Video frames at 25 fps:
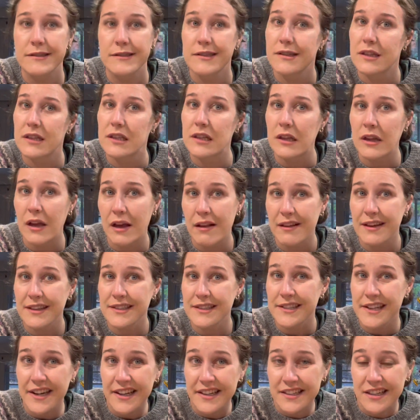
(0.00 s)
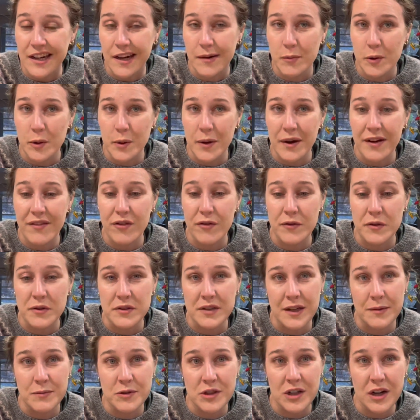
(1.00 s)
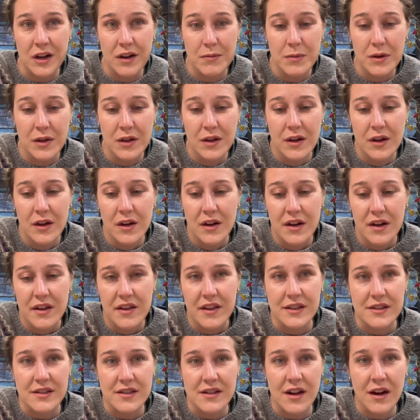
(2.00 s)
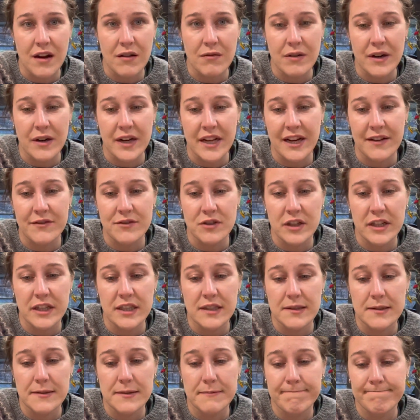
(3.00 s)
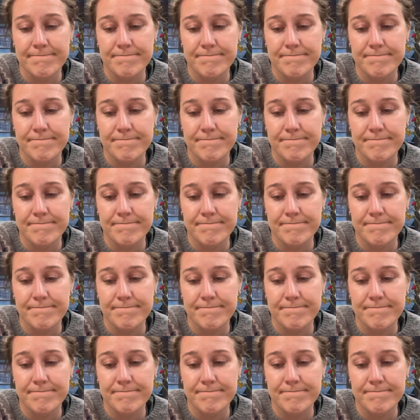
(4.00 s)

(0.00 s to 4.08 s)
it's a lot less knitting time when you have a full-time job that's not running after kids.